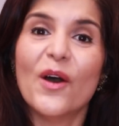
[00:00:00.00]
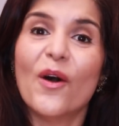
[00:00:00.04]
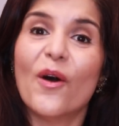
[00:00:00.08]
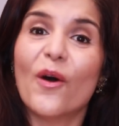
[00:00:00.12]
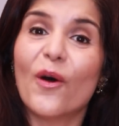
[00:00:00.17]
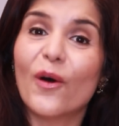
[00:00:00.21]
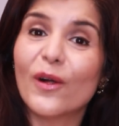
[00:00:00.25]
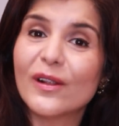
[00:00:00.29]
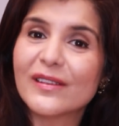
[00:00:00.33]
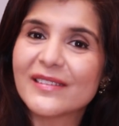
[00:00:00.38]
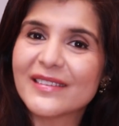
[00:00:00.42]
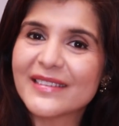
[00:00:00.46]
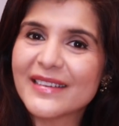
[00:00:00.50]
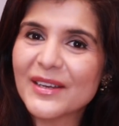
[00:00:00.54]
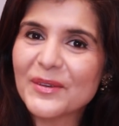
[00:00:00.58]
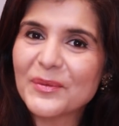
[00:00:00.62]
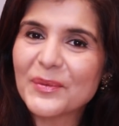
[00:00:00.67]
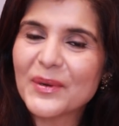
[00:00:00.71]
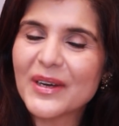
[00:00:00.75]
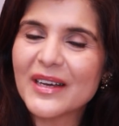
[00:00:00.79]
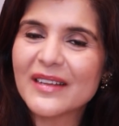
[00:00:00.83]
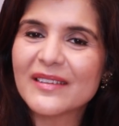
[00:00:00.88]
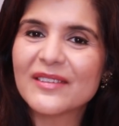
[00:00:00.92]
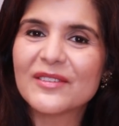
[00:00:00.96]
Alternate
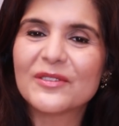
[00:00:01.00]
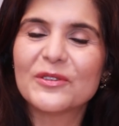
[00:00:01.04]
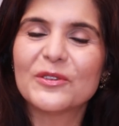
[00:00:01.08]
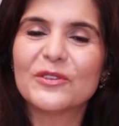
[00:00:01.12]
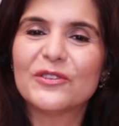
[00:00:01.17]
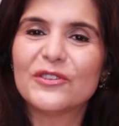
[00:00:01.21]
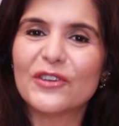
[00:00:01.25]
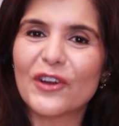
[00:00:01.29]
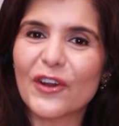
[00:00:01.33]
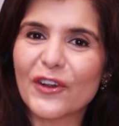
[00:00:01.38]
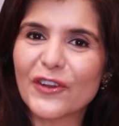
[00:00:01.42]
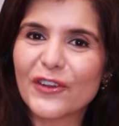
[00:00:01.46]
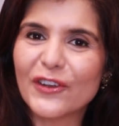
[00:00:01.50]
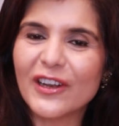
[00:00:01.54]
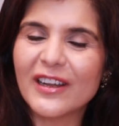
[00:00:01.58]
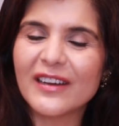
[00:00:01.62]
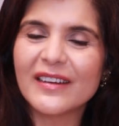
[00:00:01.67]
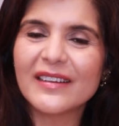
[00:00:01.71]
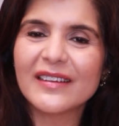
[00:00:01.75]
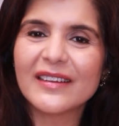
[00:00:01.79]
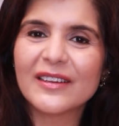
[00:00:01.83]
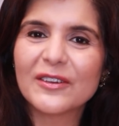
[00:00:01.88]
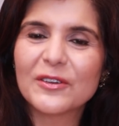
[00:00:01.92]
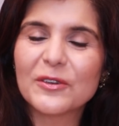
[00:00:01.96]
words to
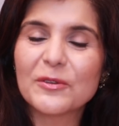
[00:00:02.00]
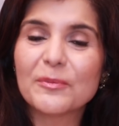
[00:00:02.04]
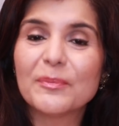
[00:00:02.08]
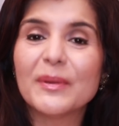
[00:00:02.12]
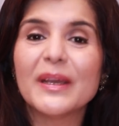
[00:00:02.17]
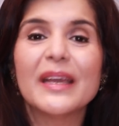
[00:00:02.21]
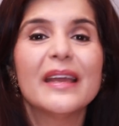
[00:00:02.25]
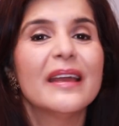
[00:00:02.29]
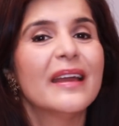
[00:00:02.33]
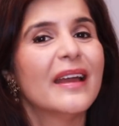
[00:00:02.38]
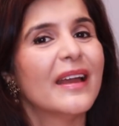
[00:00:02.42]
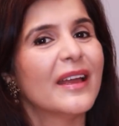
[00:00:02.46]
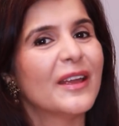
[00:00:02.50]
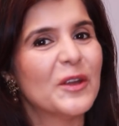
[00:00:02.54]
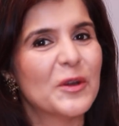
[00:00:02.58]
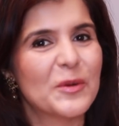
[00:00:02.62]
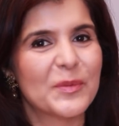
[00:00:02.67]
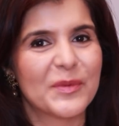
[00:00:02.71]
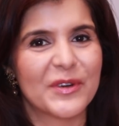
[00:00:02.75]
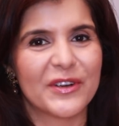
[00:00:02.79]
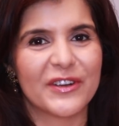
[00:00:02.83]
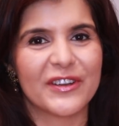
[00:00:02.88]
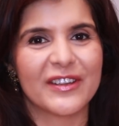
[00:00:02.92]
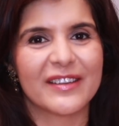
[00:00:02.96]
jocular could be
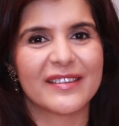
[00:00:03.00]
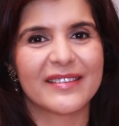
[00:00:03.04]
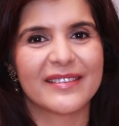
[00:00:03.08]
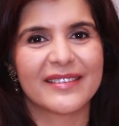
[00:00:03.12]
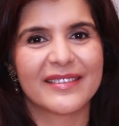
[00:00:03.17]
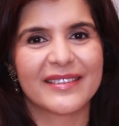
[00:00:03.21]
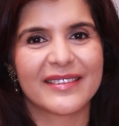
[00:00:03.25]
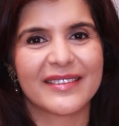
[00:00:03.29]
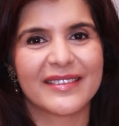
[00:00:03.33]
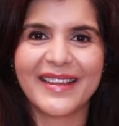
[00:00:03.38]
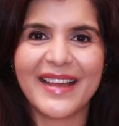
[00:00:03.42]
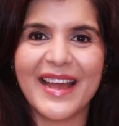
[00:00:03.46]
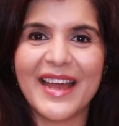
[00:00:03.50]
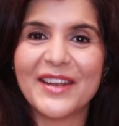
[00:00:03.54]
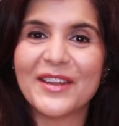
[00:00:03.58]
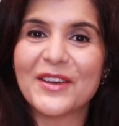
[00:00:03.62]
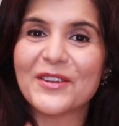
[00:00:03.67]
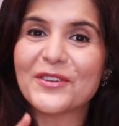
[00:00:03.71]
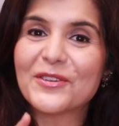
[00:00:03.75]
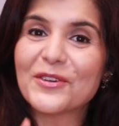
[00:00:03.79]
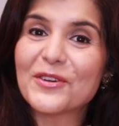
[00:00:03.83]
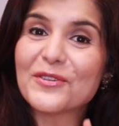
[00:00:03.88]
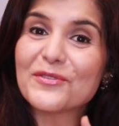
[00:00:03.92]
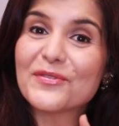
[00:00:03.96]
humorous.
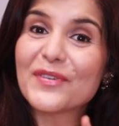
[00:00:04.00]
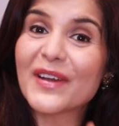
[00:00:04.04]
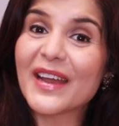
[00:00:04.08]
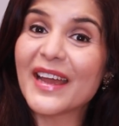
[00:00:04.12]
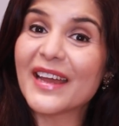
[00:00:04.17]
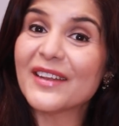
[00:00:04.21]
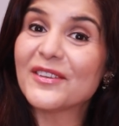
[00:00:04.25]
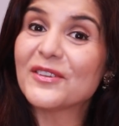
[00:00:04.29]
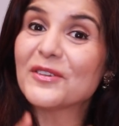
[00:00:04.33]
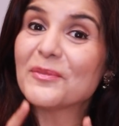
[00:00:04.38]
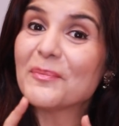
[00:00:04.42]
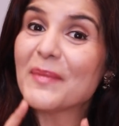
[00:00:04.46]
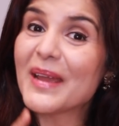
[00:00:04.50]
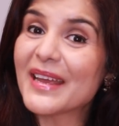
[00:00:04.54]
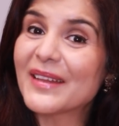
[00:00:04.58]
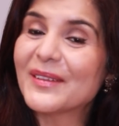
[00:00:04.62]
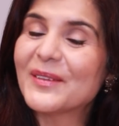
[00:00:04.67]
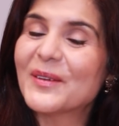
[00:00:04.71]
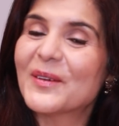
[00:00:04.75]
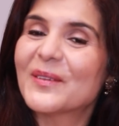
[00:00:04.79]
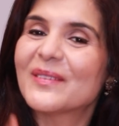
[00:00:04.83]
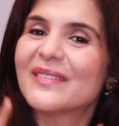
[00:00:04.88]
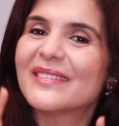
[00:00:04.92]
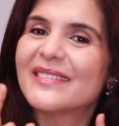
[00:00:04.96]
Now don't forget to
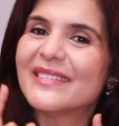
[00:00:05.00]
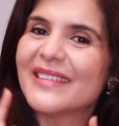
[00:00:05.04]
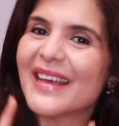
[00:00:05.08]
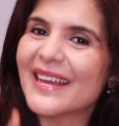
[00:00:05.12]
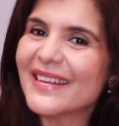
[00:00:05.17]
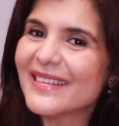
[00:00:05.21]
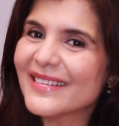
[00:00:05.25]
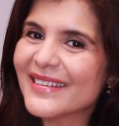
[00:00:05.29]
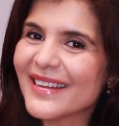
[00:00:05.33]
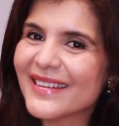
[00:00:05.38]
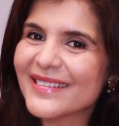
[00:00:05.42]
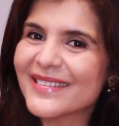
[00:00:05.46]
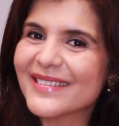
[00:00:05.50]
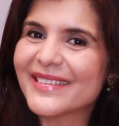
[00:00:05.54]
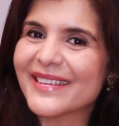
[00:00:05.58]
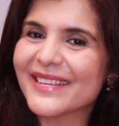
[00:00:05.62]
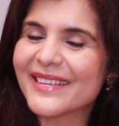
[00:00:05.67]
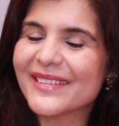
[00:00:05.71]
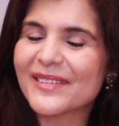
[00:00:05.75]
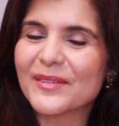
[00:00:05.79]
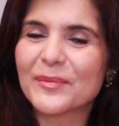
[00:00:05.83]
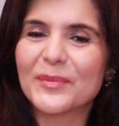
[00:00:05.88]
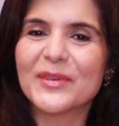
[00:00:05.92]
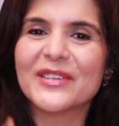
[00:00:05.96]
make those
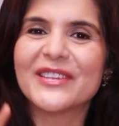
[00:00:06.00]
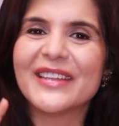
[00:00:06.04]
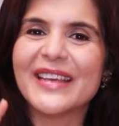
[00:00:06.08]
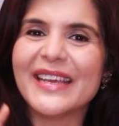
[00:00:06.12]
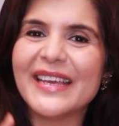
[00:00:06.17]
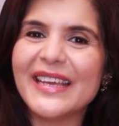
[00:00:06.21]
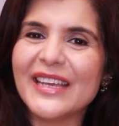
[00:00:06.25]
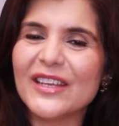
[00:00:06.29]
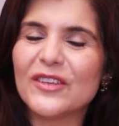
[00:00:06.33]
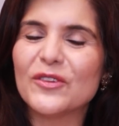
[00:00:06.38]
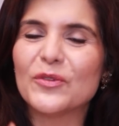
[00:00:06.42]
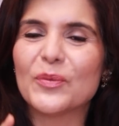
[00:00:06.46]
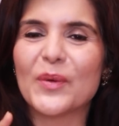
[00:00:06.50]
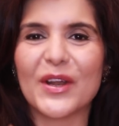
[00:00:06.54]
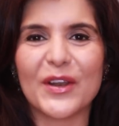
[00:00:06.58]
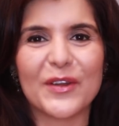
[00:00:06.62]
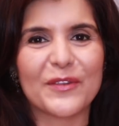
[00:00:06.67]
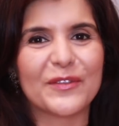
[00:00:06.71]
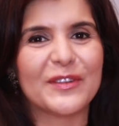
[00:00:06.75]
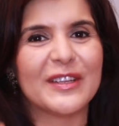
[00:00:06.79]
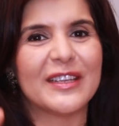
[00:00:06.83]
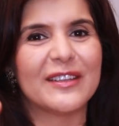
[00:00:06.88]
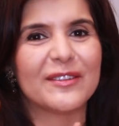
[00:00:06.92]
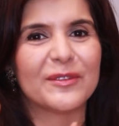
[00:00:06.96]
sentences with each one
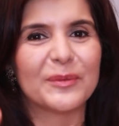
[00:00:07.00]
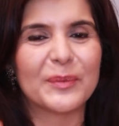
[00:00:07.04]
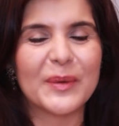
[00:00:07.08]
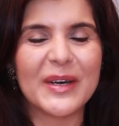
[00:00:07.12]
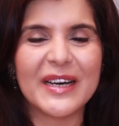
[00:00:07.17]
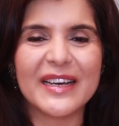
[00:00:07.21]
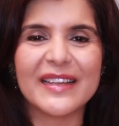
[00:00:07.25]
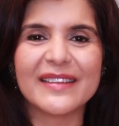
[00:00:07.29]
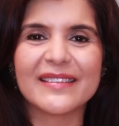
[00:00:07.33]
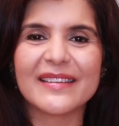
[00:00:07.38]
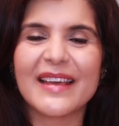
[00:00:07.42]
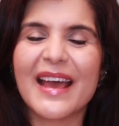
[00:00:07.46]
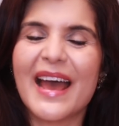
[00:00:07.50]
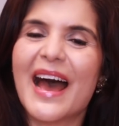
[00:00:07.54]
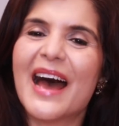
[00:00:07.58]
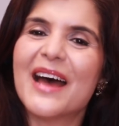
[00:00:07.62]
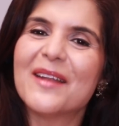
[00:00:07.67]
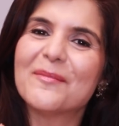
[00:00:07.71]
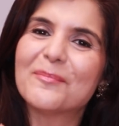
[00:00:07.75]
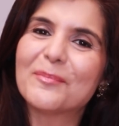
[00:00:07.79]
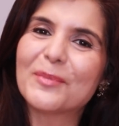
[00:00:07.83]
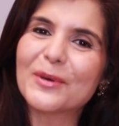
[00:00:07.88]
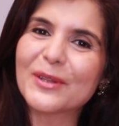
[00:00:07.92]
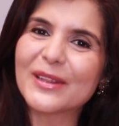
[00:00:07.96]
of these words
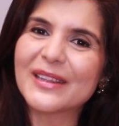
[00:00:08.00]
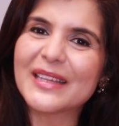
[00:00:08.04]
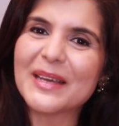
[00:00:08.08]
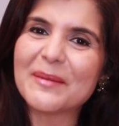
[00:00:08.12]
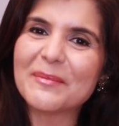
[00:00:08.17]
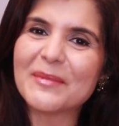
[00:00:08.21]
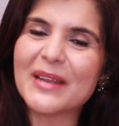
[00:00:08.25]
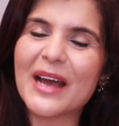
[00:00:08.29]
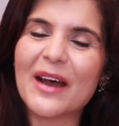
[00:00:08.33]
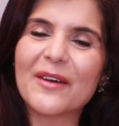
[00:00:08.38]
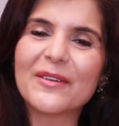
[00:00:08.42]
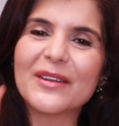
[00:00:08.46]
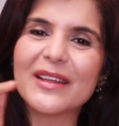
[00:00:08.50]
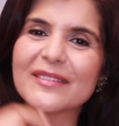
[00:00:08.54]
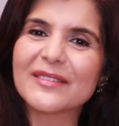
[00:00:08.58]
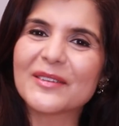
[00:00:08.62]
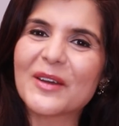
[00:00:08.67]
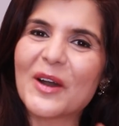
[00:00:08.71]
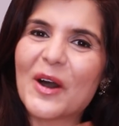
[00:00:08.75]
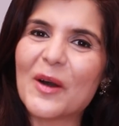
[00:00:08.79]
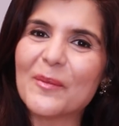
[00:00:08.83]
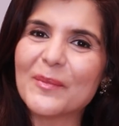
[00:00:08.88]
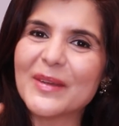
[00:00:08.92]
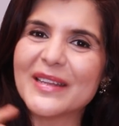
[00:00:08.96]
and put them down as
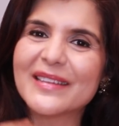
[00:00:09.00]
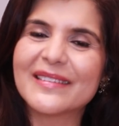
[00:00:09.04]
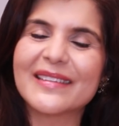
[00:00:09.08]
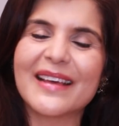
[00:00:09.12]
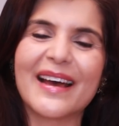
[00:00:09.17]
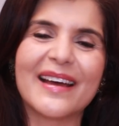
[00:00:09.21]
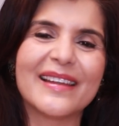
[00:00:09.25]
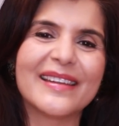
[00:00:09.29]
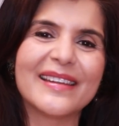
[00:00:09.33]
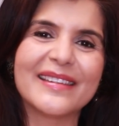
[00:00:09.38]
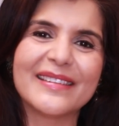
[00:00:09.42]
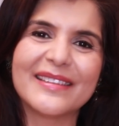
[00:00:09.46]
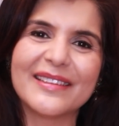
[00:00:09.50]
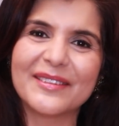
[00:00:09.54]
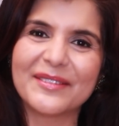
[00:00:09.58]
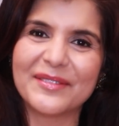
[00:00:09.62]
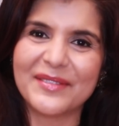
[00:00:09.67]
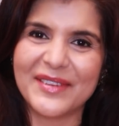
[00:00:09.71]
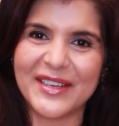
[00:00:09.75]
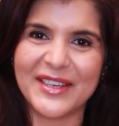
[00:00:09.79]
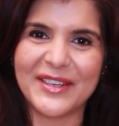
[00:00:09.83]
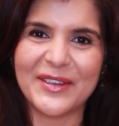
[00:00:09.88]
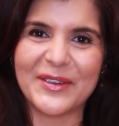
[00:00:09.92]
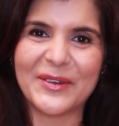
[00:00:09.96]
comments under this
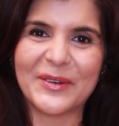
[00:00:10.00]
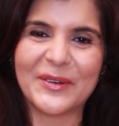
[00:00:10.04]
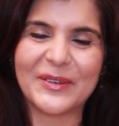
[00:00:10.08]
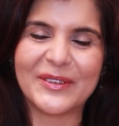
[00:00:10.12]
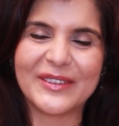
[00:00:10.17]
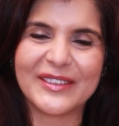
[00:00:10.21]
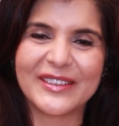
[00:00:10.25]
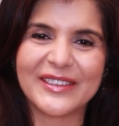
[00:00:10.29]
video.